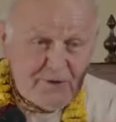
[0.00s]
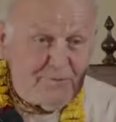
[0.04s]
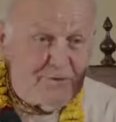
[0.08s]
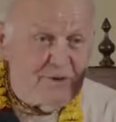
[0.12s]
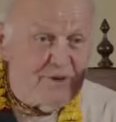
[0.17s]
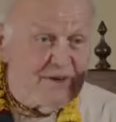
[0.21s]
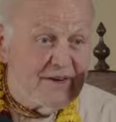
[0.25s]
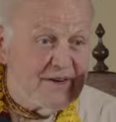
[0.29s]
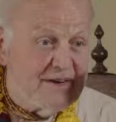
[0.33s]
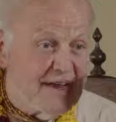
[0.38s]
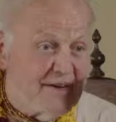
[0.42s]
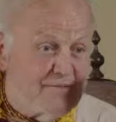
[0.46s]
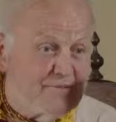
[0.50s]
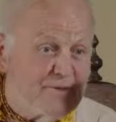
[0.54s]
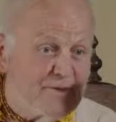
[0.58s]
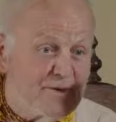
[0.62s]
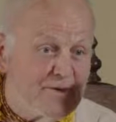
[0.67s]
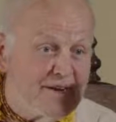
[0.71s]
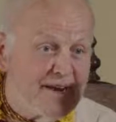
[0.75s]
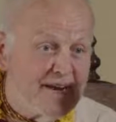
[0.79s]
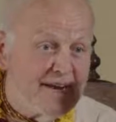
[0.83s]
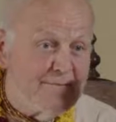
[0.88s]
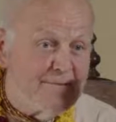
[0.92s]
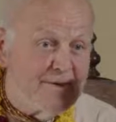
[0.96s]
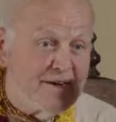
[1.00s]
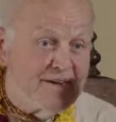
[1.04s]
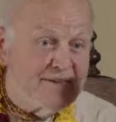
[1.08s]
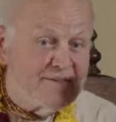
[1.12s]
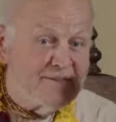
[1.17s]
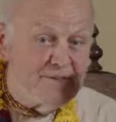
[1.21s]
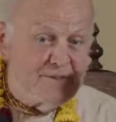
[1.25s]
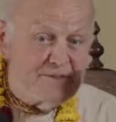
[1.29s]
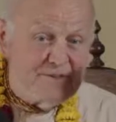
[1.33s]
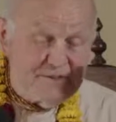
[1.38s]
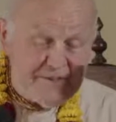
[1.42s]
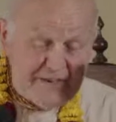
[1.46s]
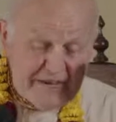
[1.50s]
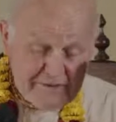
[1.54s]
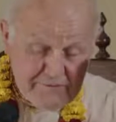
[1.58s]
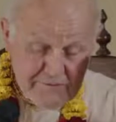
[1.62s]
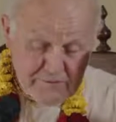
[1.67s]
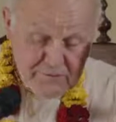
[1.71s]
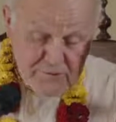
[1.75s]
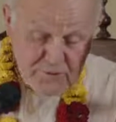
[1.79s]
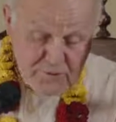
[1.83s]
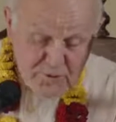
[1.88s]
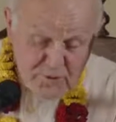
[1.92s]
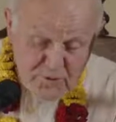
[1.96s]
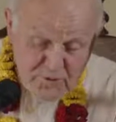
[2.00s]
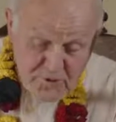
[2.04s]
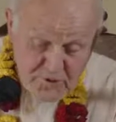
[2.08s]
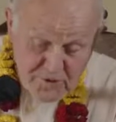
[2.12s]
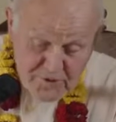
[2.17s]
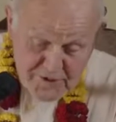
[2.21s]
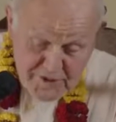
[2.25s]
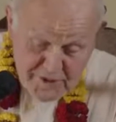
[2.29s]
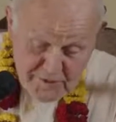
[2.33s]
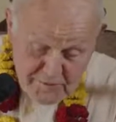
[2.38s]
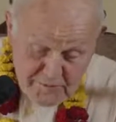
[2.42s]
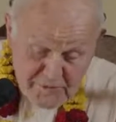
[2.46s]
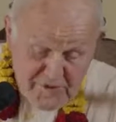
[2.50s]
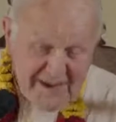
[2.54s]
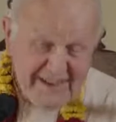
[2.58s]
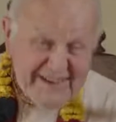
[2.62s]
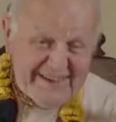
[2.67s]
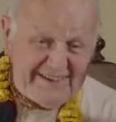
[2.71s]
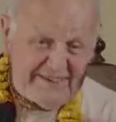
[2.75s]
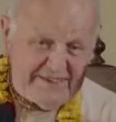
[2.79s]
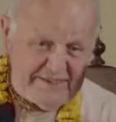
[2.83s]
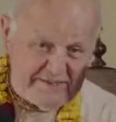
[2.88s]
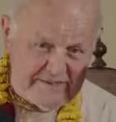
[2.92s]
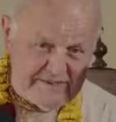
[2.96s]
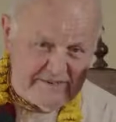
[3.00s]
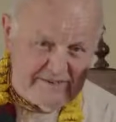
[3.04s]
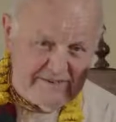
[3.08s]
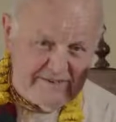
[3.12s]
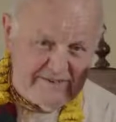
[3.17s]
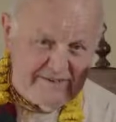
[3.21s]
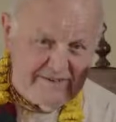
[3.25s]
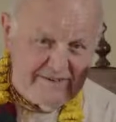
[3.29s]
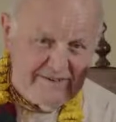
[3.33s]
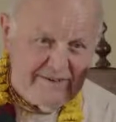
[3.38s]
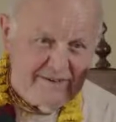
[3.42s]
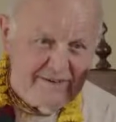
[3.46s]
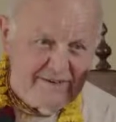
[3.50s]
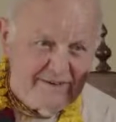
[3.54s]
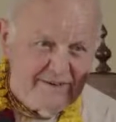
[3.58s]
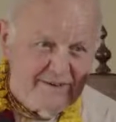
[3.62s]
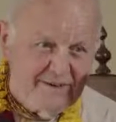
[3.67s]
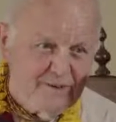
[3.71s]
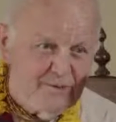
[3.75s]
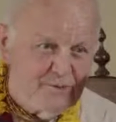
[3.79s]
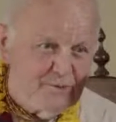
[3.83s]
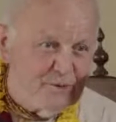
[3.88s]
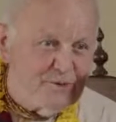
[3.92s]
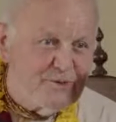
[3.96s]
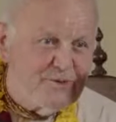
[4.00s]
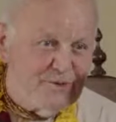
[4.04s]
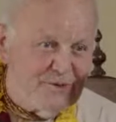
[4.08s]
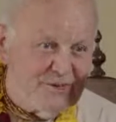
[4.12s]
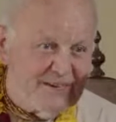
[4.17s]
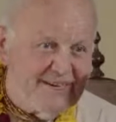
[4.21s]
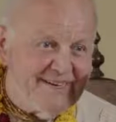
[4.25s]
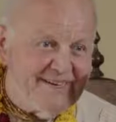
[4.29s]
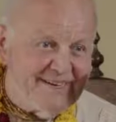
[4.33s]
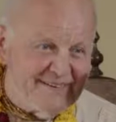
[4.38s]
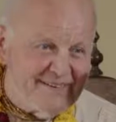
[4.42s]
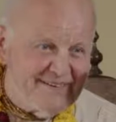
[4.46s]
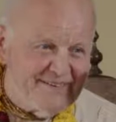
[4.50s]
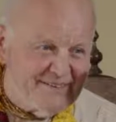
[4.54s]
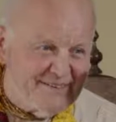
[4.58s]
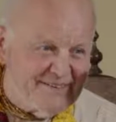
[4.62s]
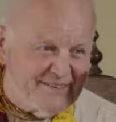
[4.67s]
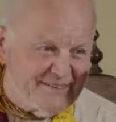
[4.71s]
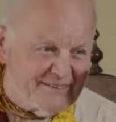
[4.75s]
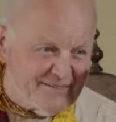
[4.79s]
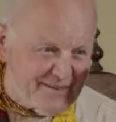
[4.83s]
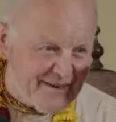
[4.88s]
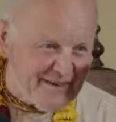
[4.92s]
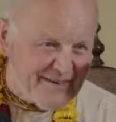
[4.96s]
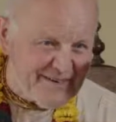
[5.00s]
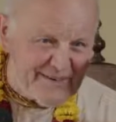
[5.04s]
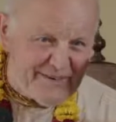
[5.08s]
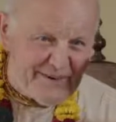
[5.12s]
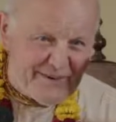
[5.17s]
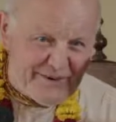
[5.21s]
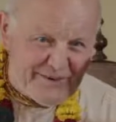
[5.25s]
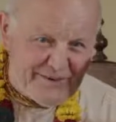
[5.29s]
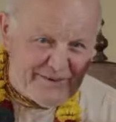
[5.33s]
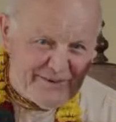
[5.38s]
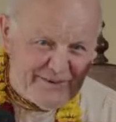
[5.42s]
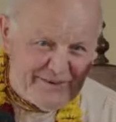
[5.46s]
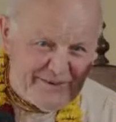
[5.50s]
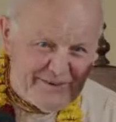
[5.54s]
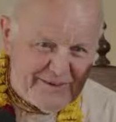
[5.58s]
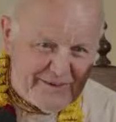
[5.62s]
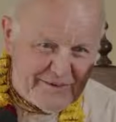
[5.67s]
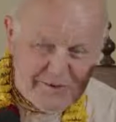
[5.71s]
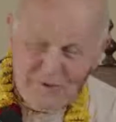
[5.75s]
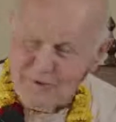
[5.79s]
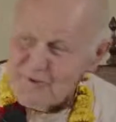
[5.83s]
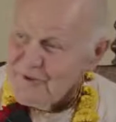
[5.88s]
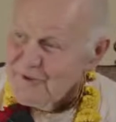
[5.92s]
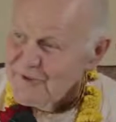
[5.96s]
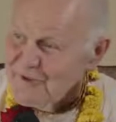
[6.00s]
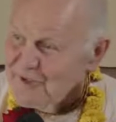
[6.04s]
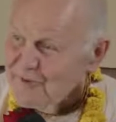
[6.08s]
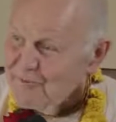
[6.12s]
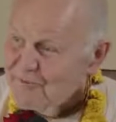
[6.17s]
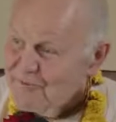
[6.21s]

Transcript: about love your neighbor as yourself, look on your plate what you eat right now. Look on your